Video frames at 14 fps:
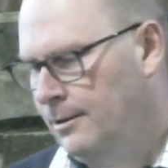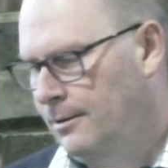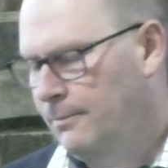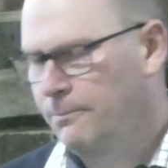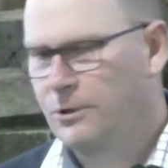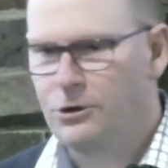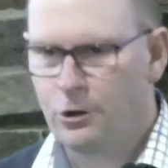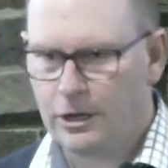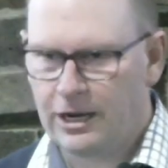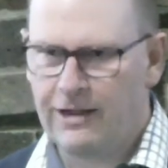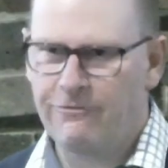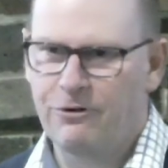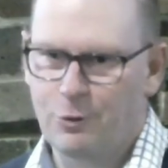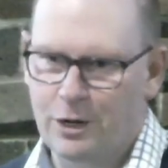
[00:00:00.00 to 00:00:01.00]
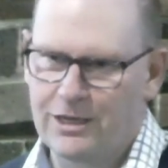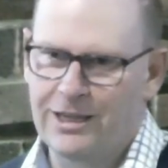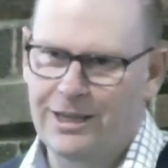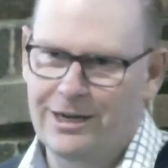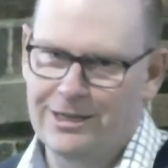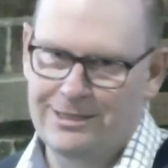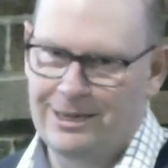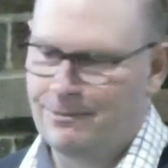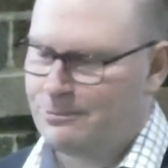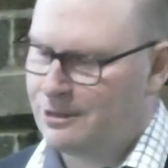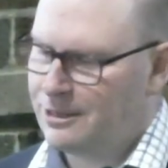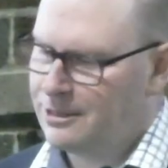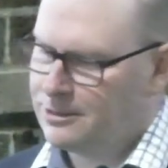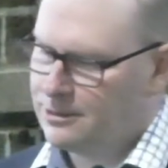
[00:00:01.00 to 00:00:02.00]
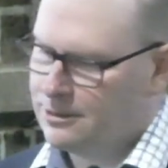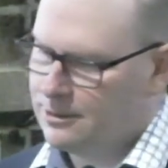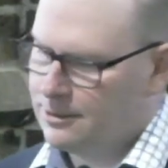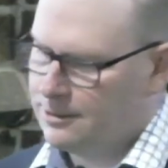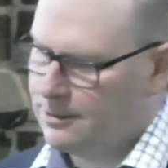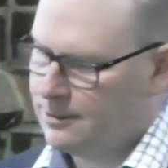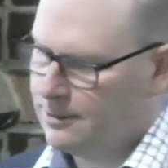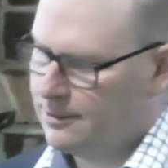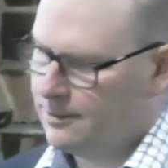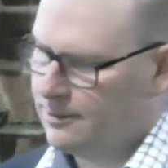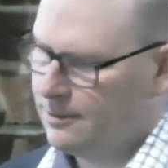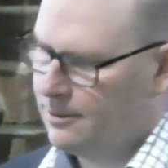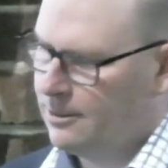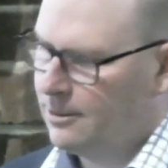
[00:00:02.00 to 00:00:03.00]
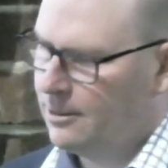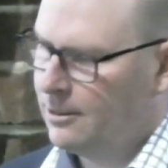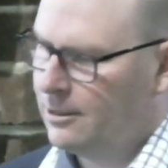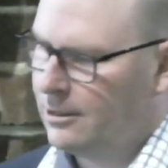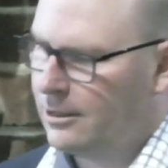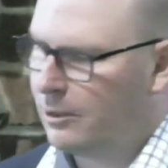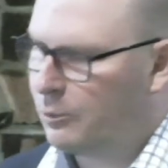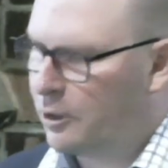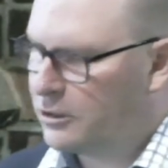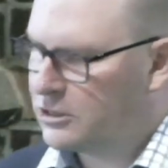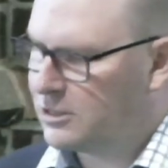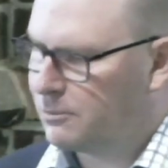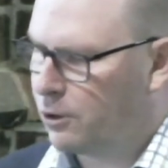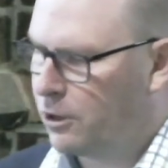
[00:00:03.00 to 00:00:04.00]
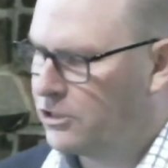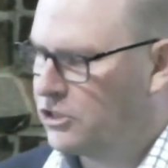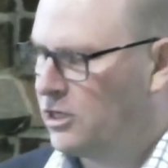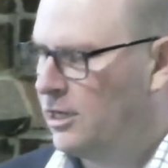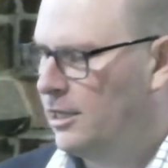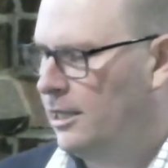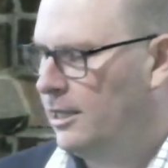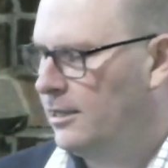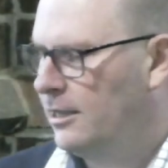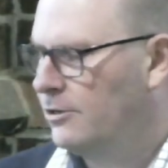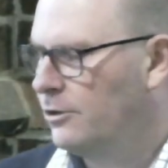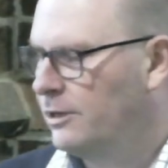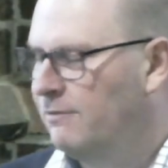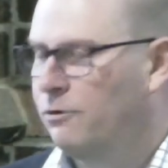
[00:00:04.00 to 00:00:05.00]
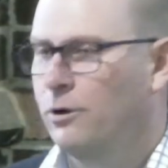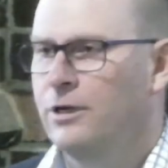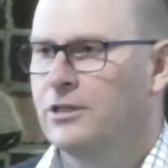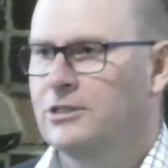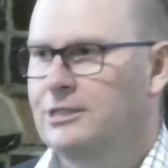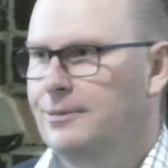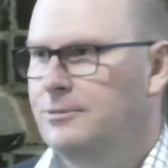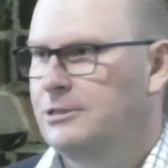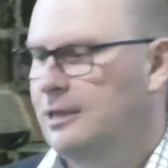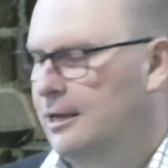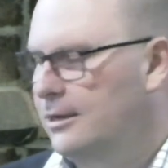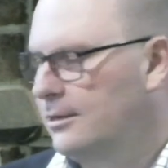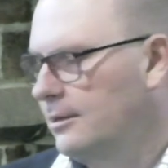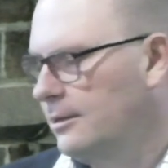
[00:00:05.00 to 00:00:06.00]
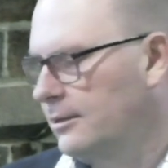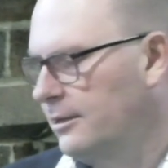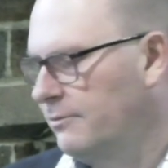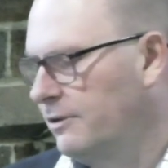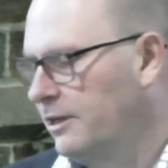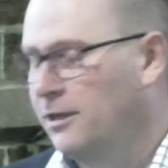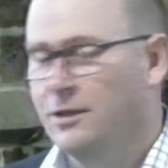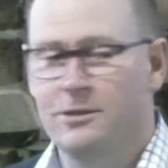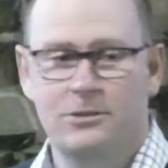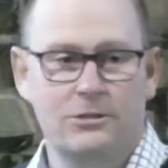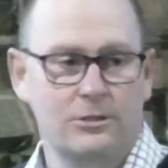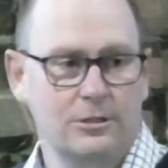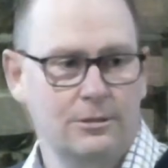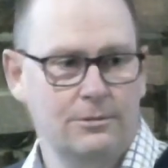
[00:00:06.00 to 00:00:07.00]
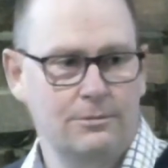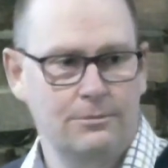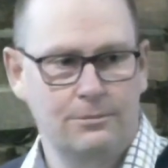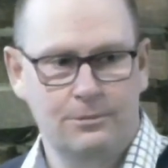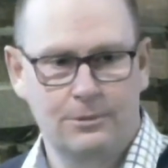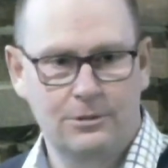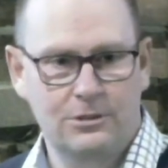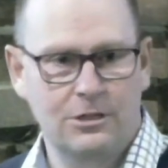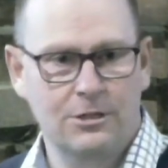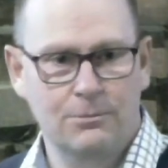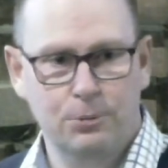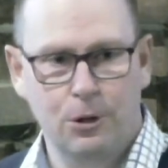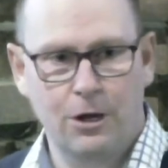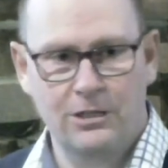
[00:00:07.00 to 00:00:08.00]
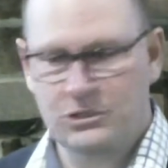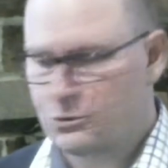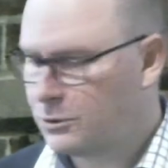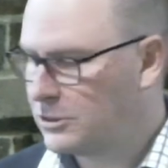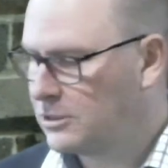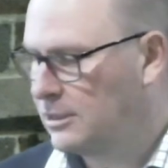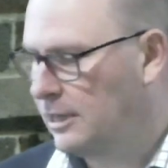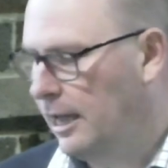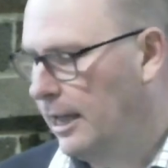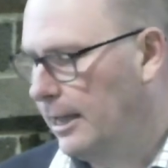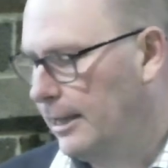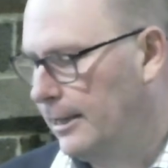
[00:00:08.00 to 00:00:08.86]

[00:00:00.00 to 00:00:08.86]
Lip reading: But not everyone can accept this. It won't surprise you to hear that not everyone accepts that Leviticus still applies to us today.